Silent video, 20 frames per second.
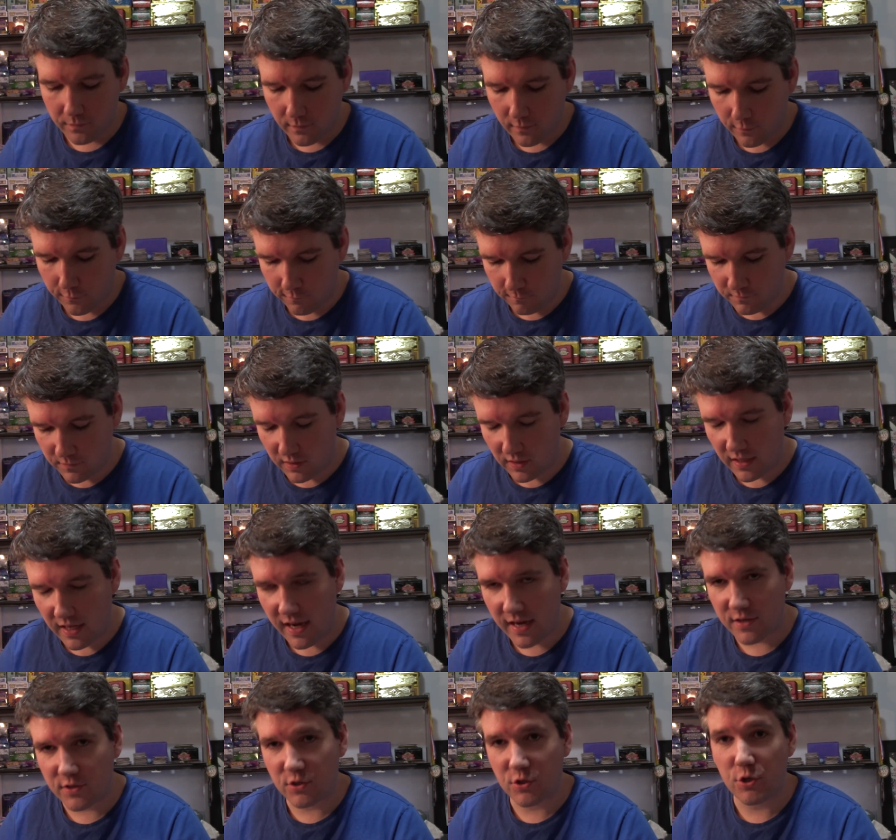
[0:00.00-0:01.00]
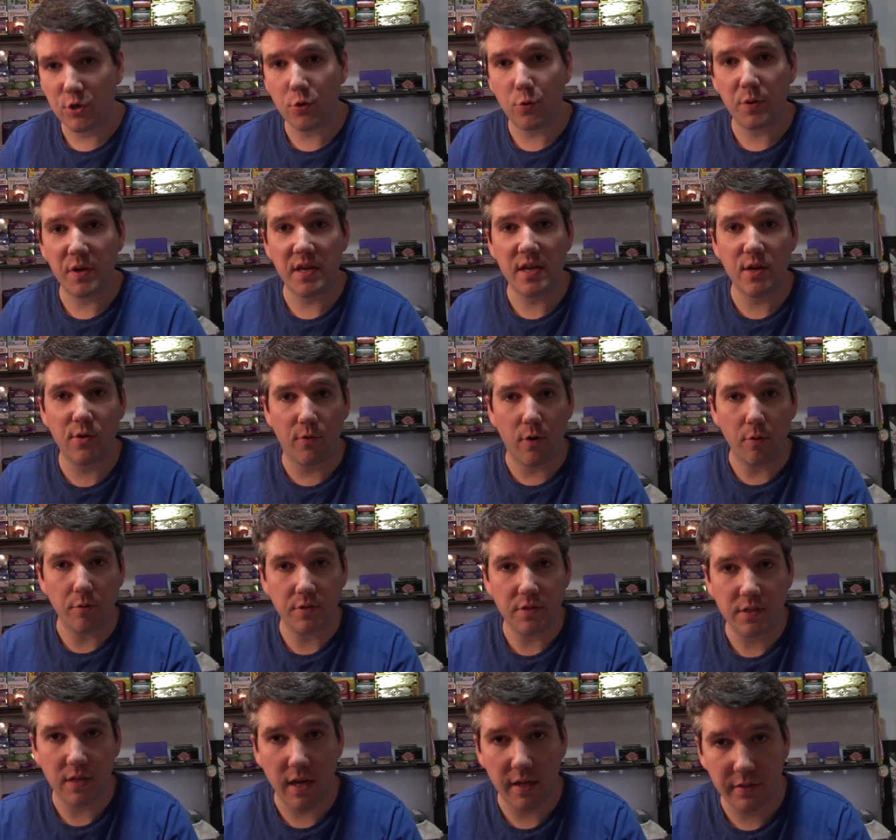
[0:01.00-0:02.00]
from the last two hero
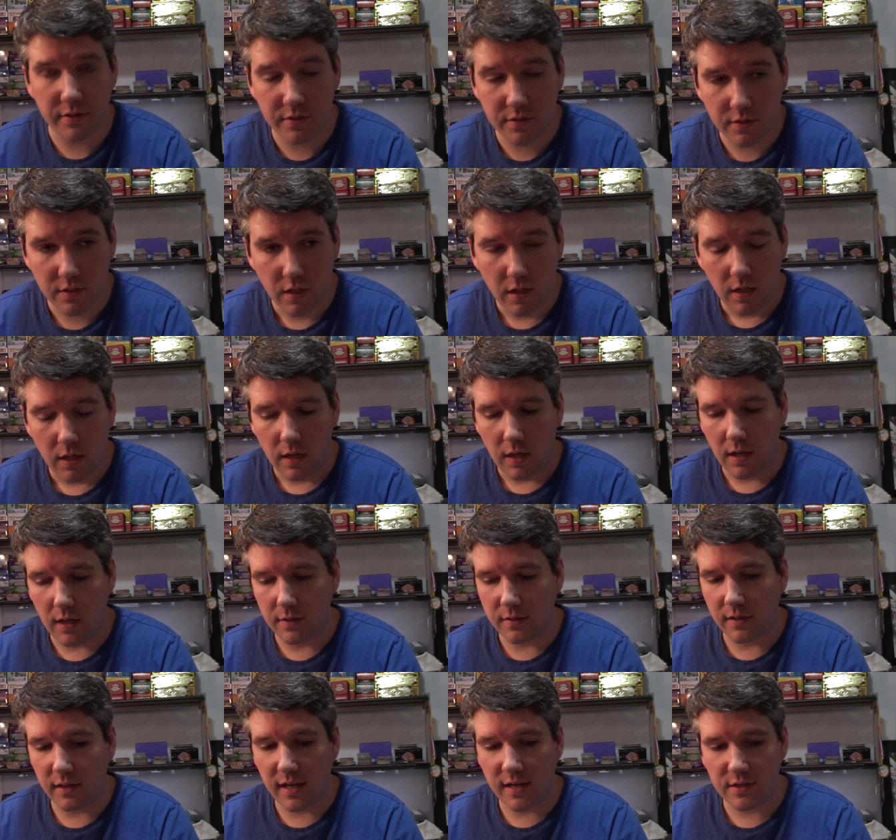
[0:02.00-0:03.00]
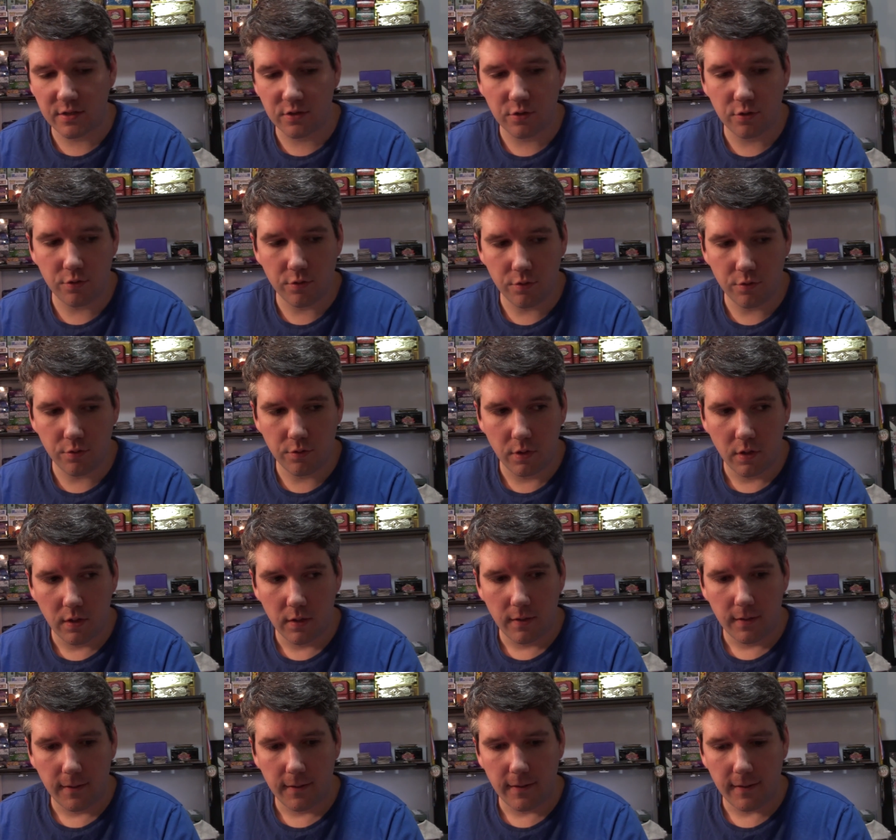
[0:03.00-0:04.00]
sets, uh, the last two,
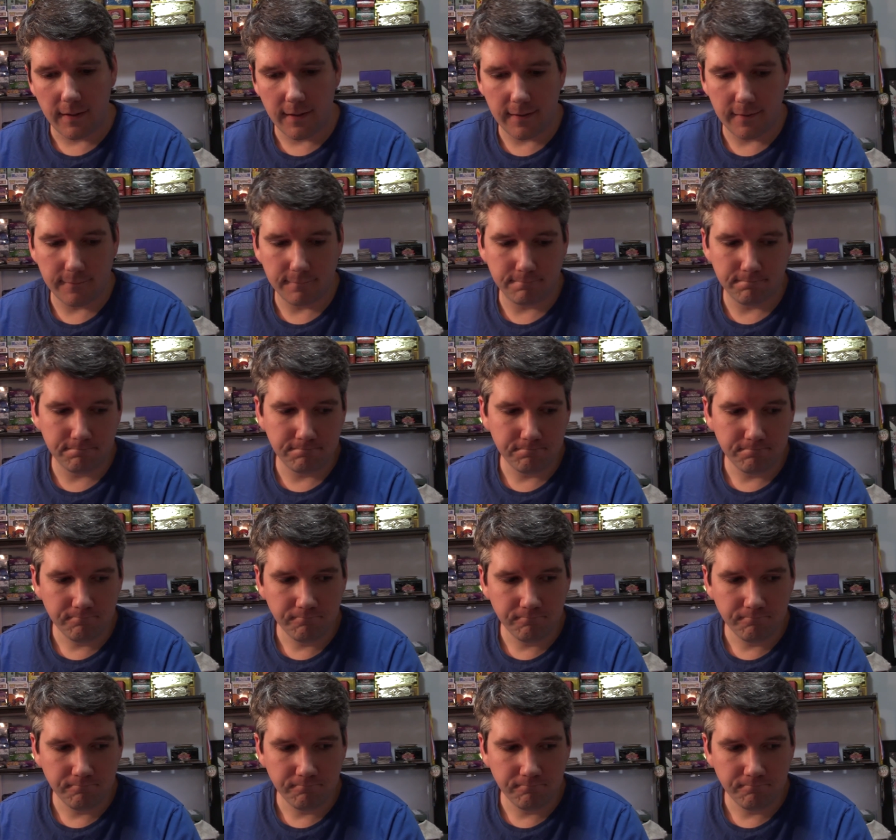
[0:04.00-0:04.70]
um,